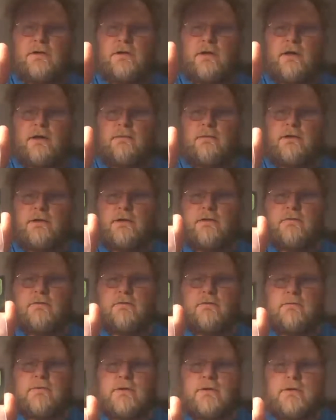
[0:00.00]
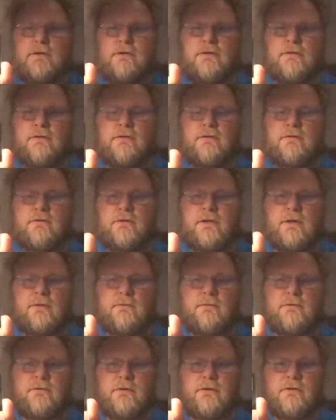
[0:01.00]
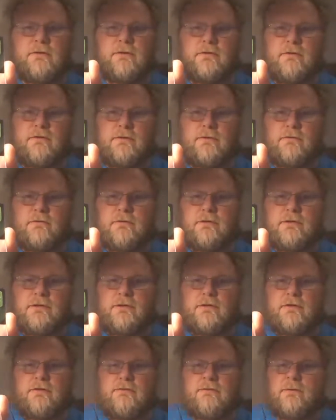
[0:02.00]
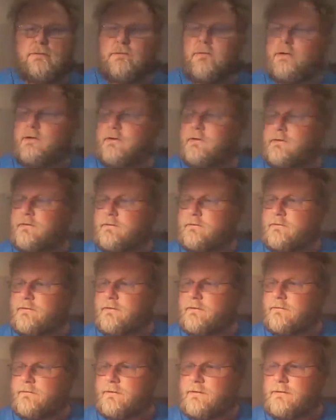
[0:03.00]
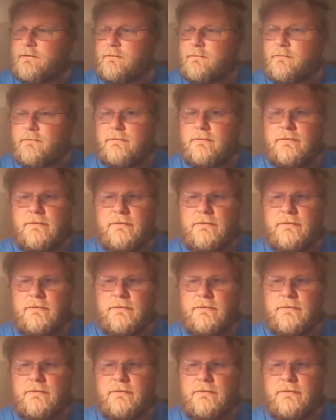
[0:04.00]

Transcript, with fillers: I'll be giving away. This camera is actually doing really good for picking this stuff up.